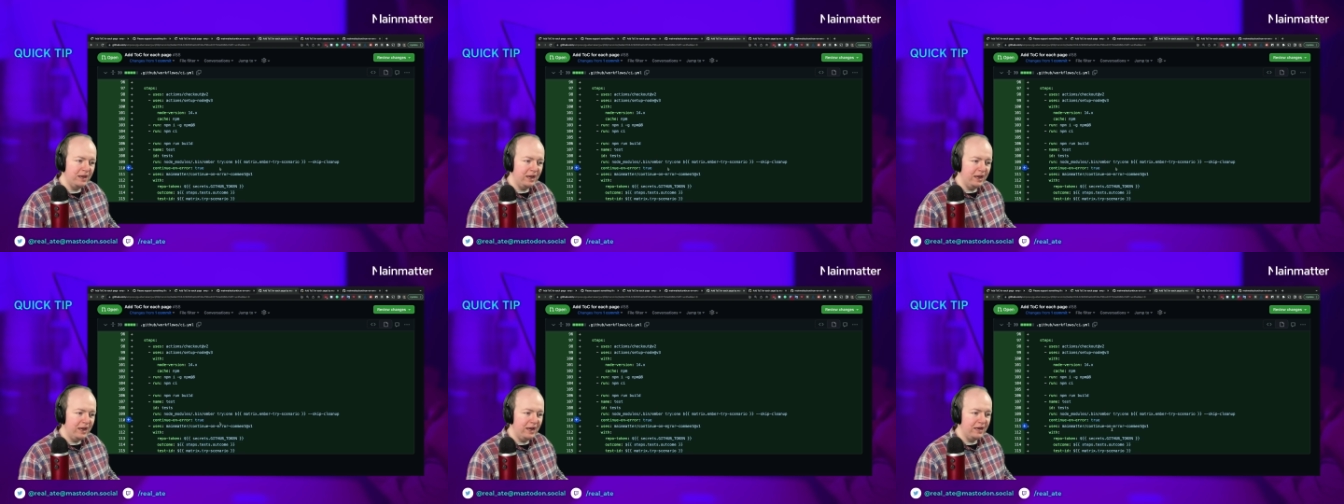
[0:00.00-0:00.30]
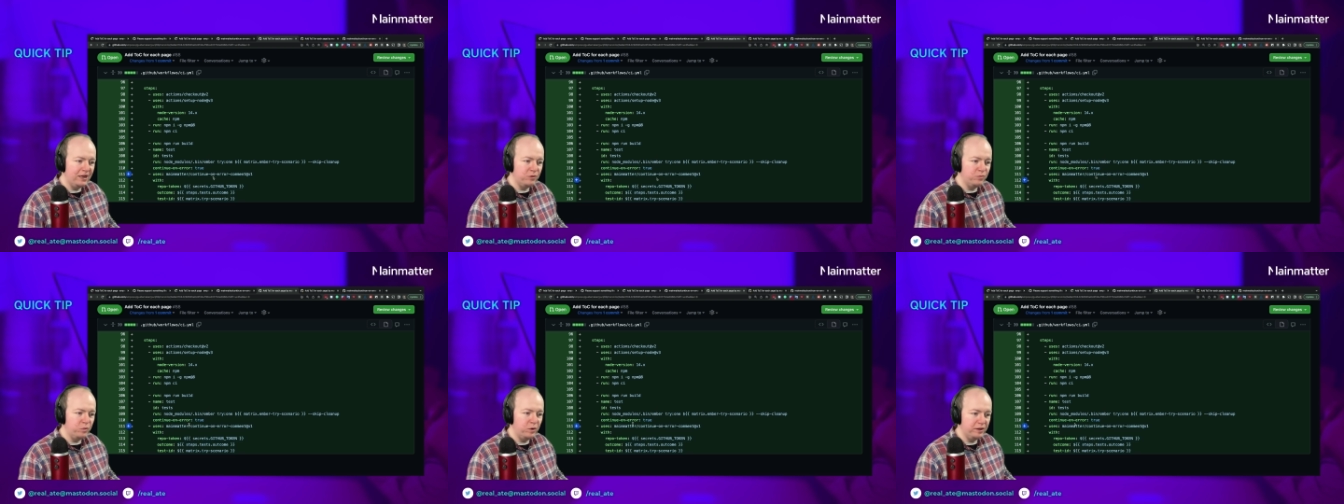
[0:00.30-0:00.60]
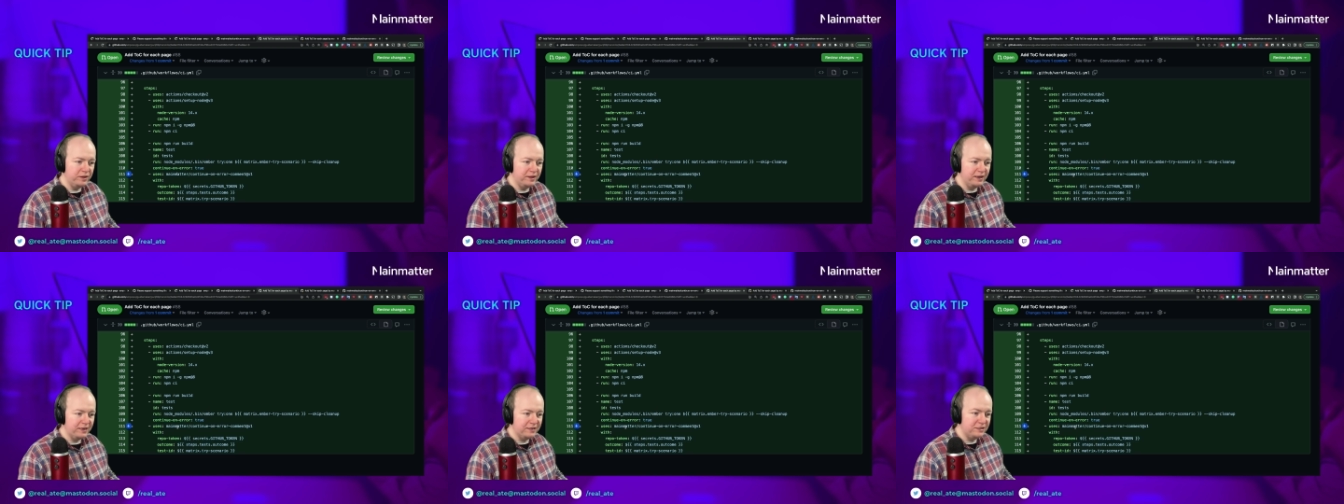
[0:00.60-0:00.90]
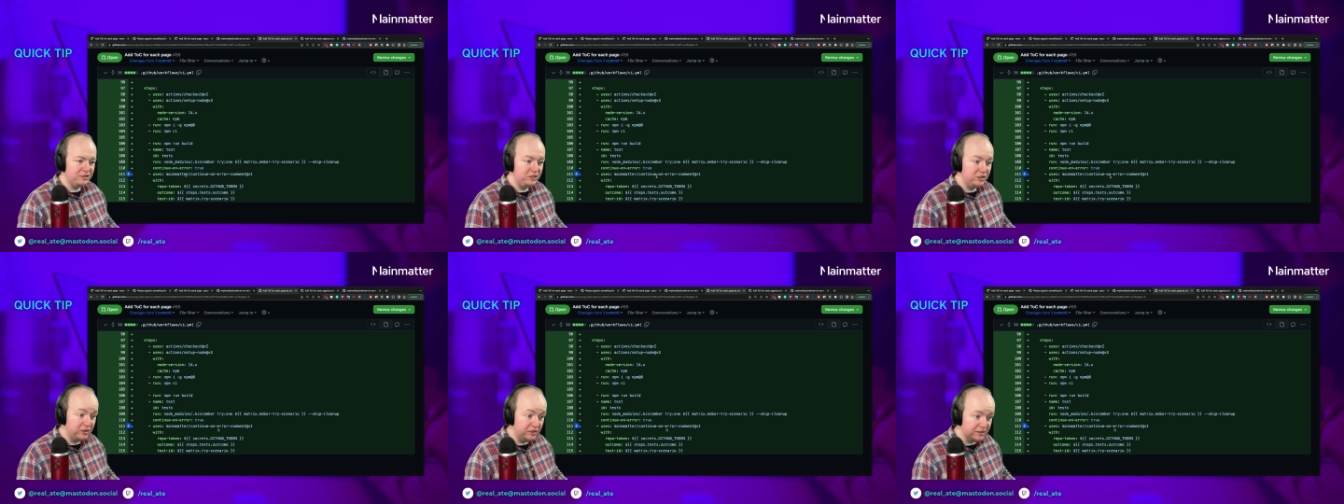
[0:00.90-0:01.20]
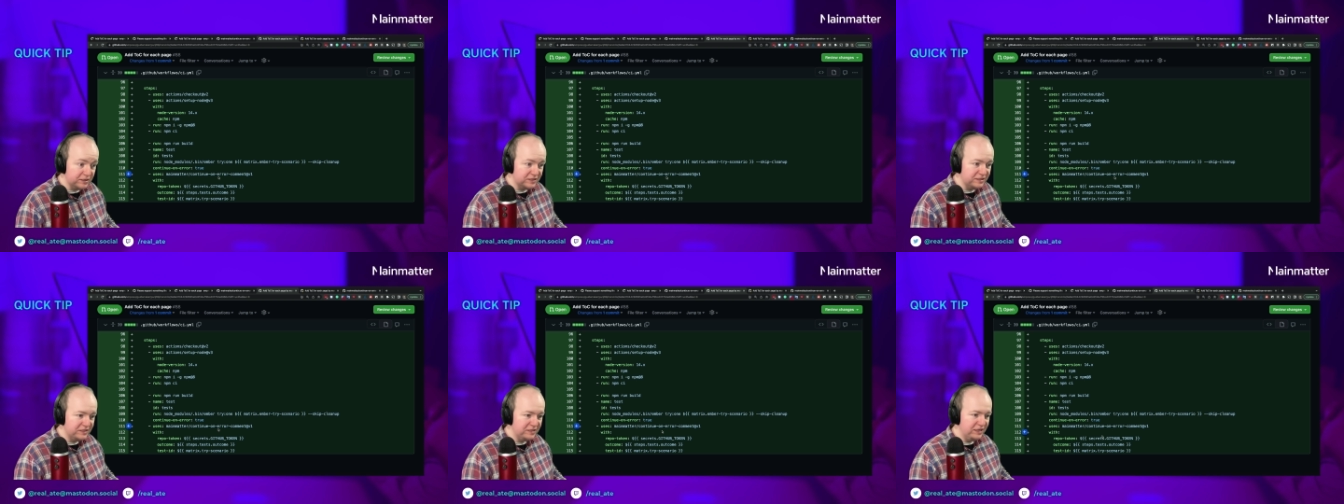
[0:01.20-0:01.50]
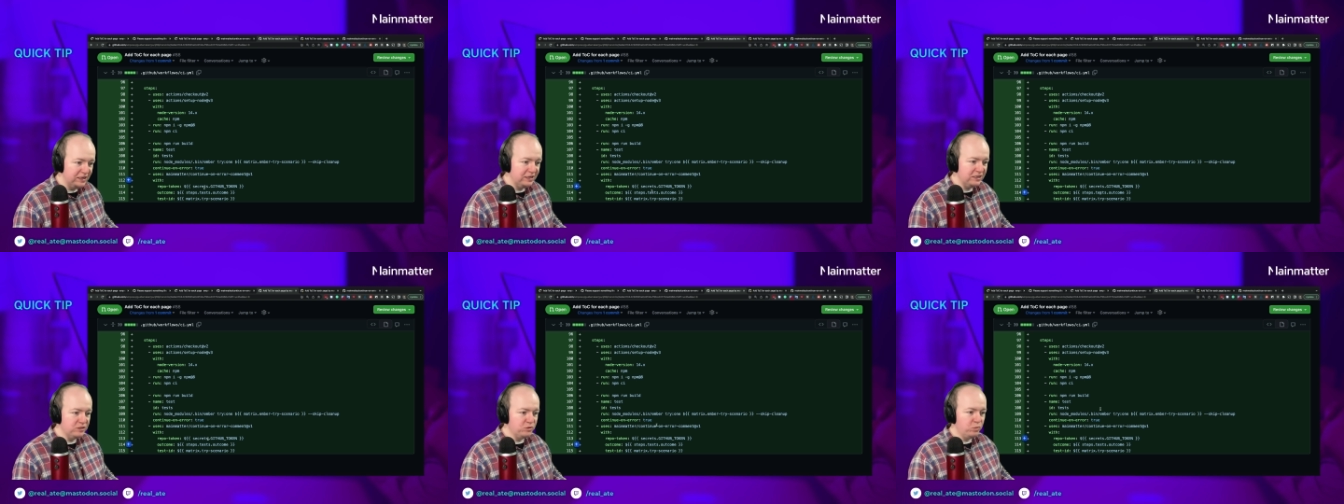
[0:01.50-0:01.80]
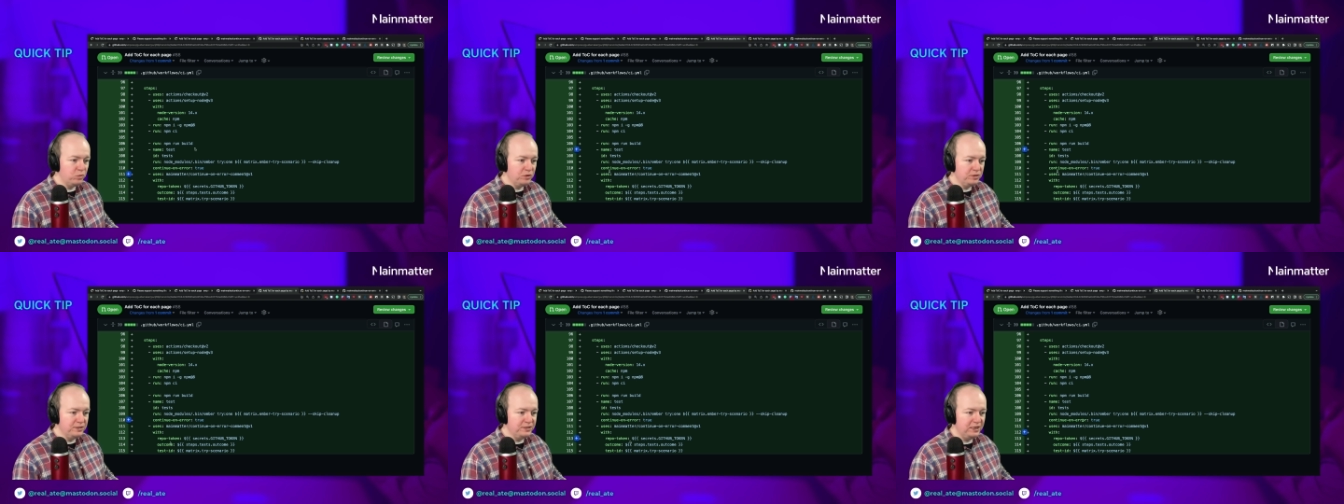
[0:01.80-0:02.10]
And what that does is
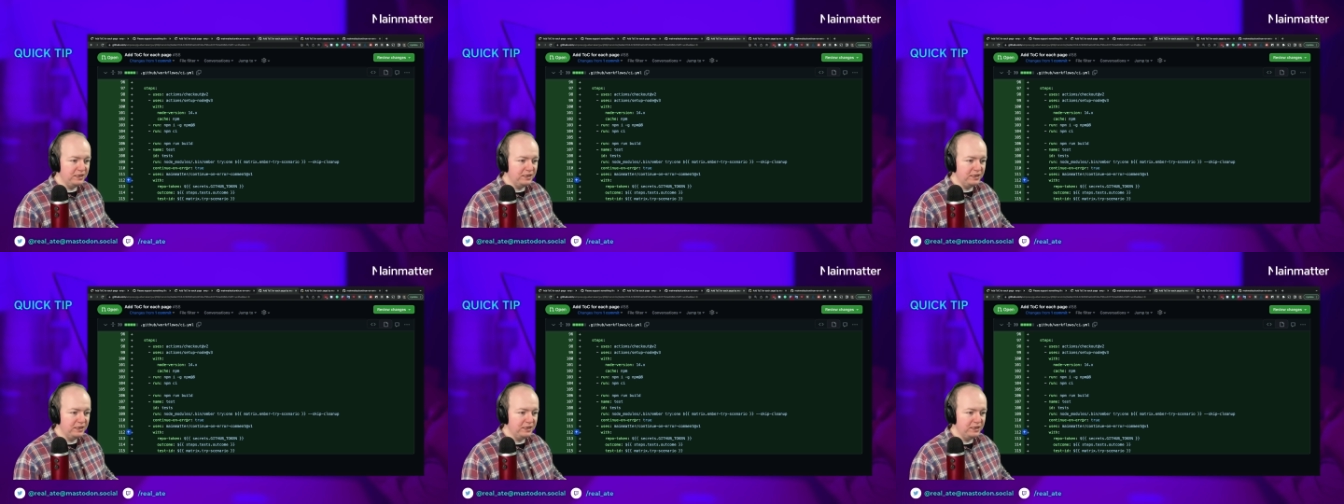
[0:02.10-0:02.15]
once